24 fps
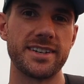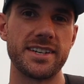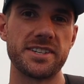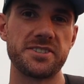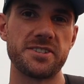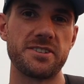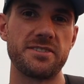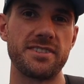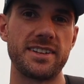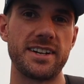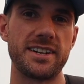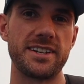and I
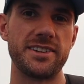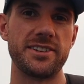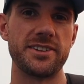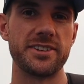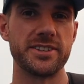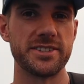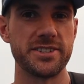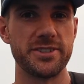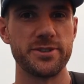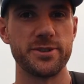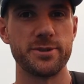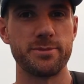still have a lot of
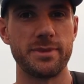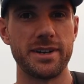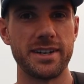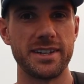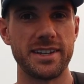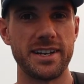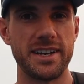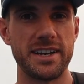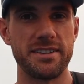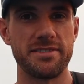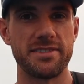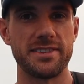learning to do in my
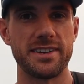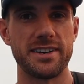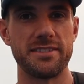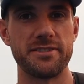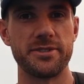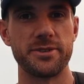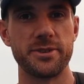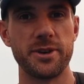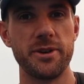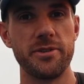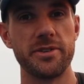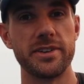life, a lot
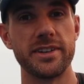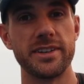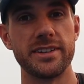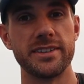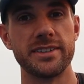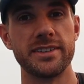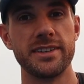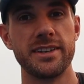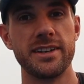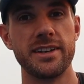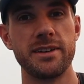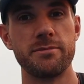of growing.
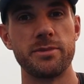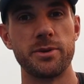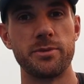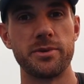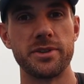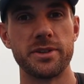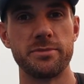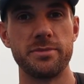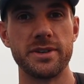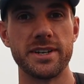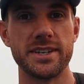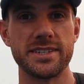But one
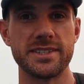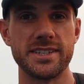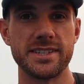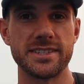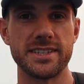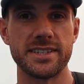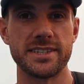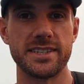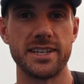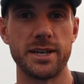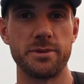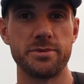of the biggest
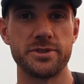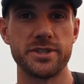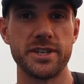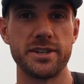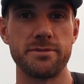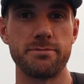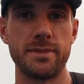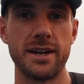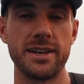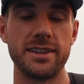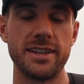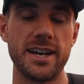things that's helped
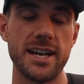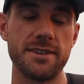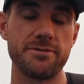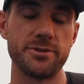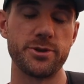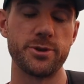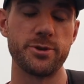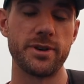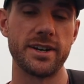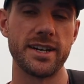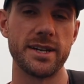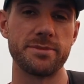shape my life
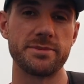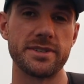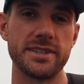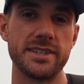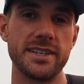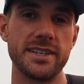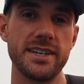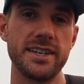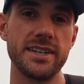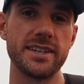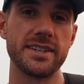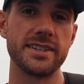and who I am
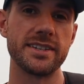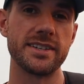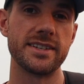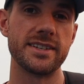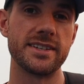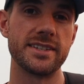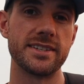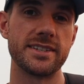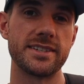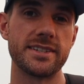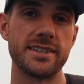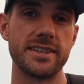today
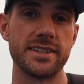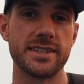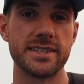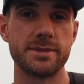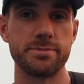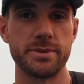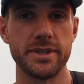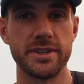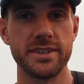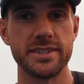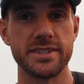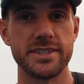is
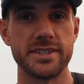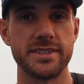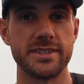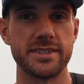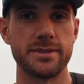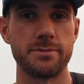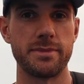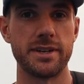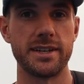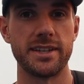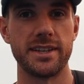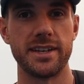experiences
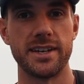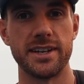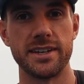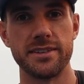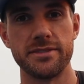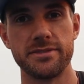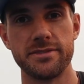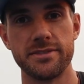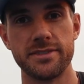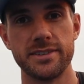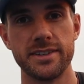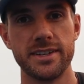in my
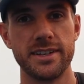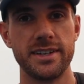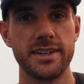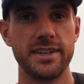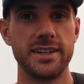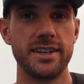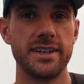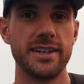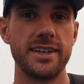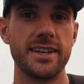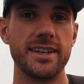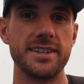life.
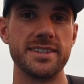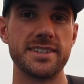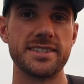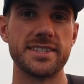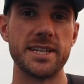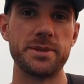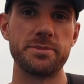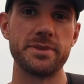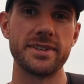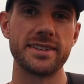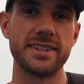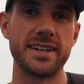And this is
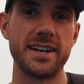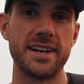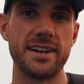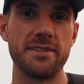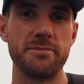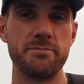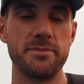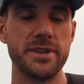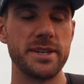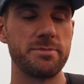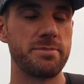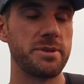something that
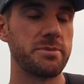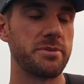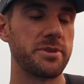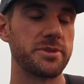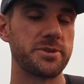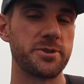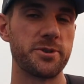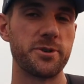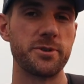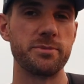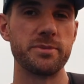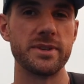many people
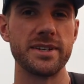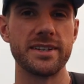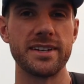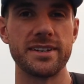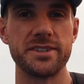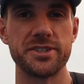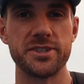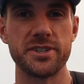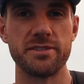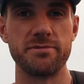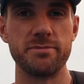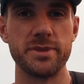told me, and I'm
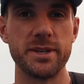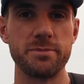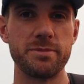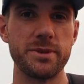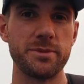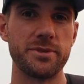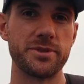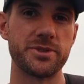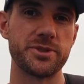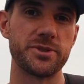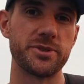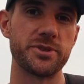sure many
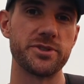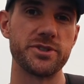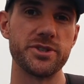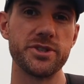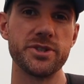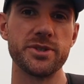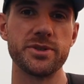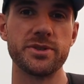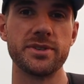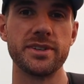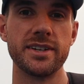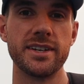people told
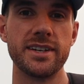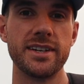you,